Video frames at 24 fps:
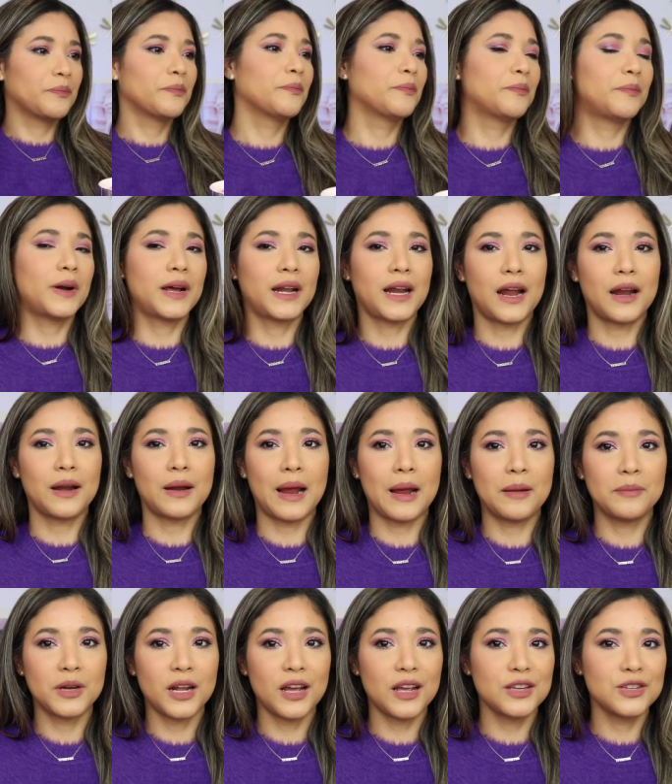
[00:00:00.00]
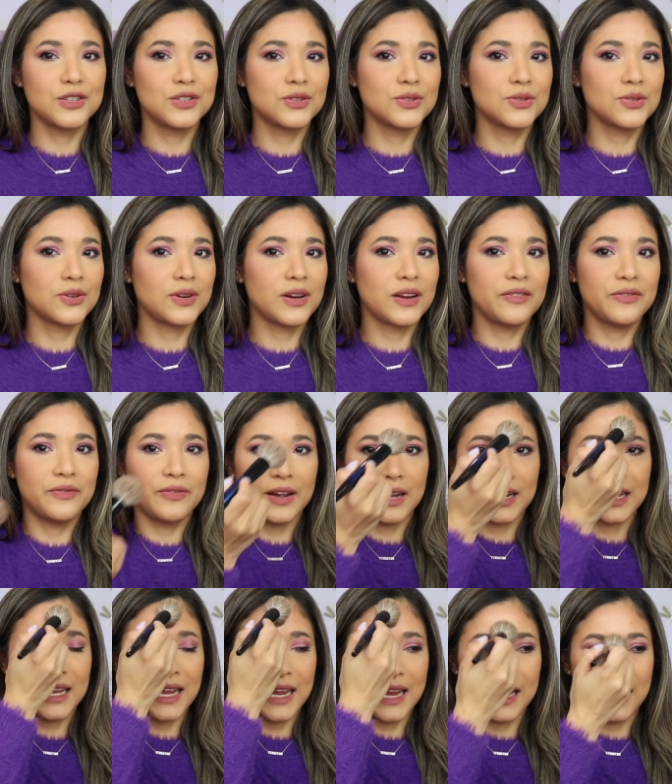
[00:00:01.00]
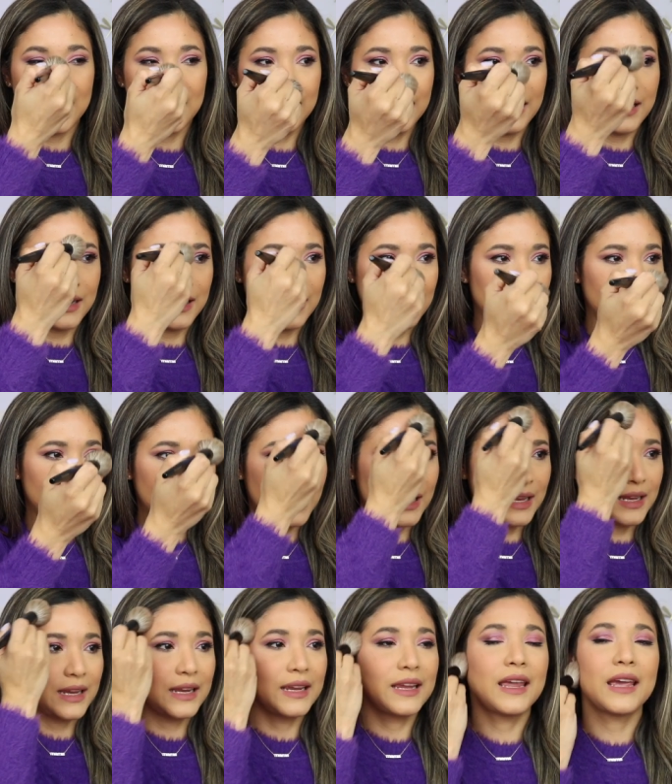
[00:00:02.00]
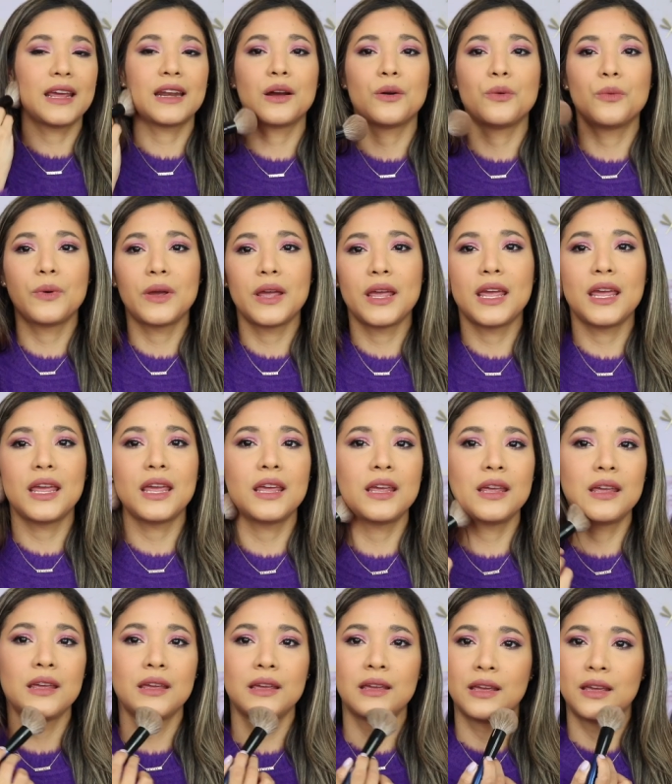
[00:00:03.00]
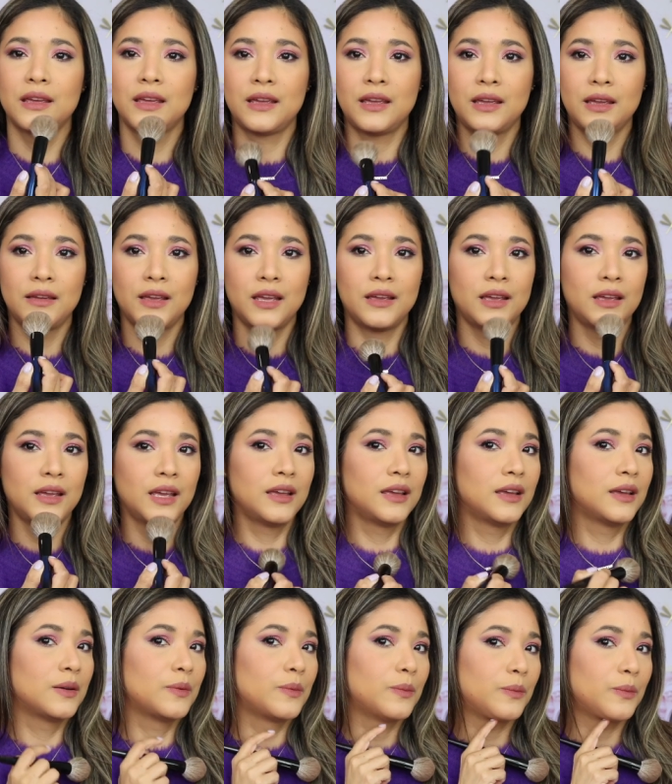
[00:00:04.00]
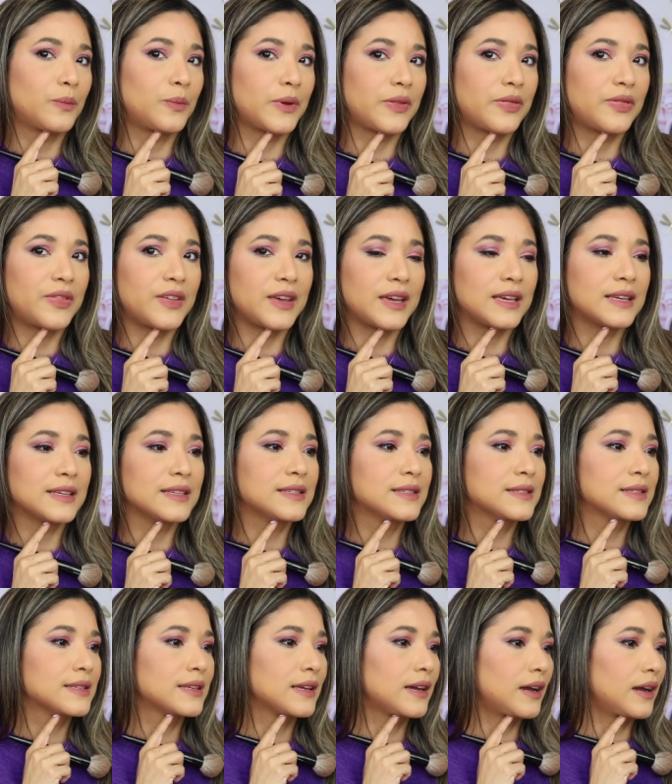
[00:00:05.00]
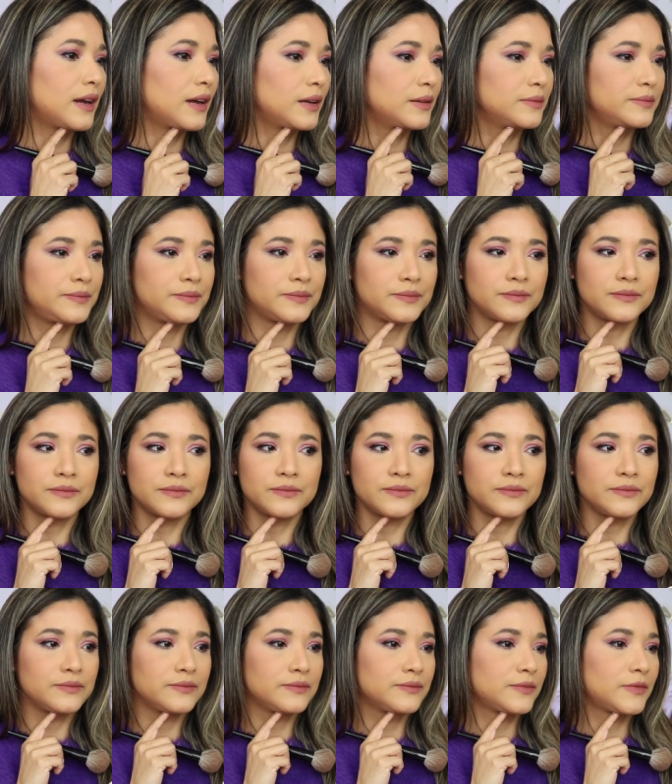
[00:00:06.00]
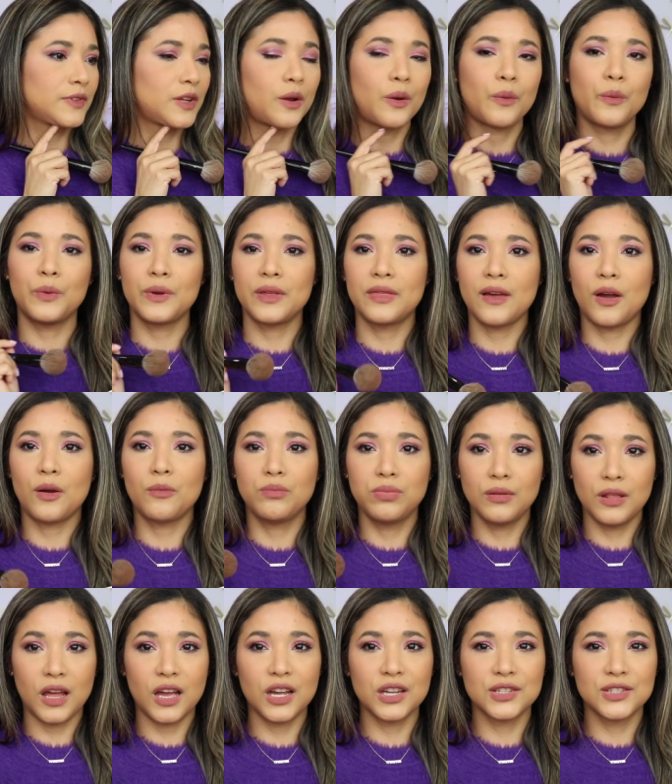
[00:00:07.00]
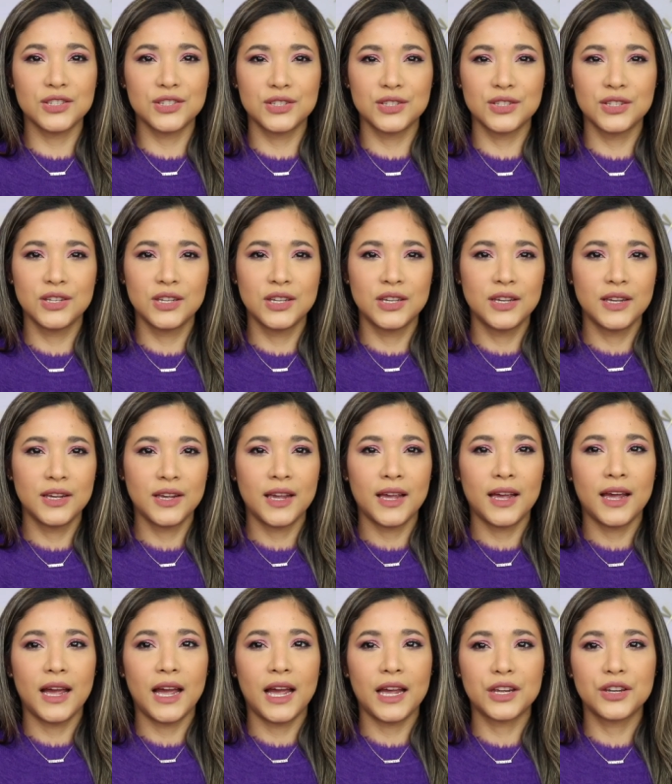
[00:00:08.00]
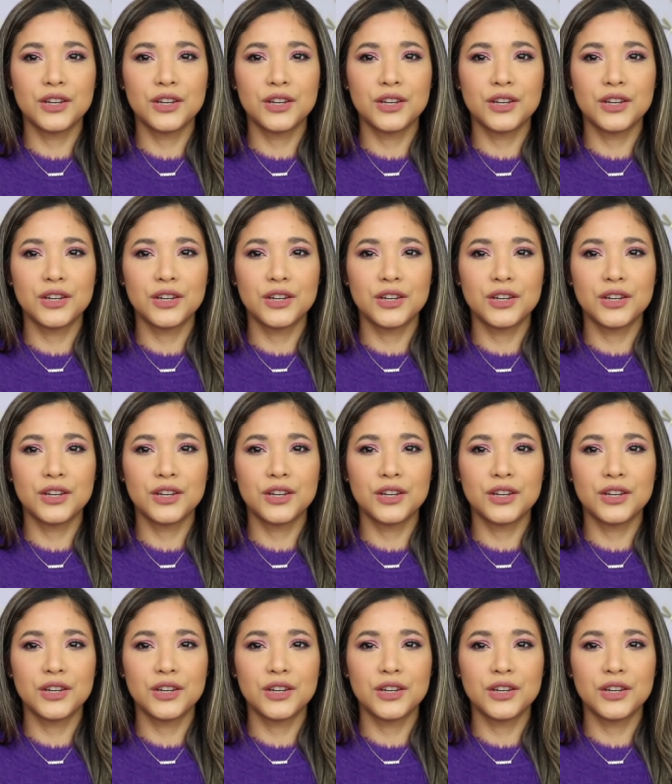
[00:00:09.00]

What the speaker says: but I'm not sure if I can like get away with this without blush. I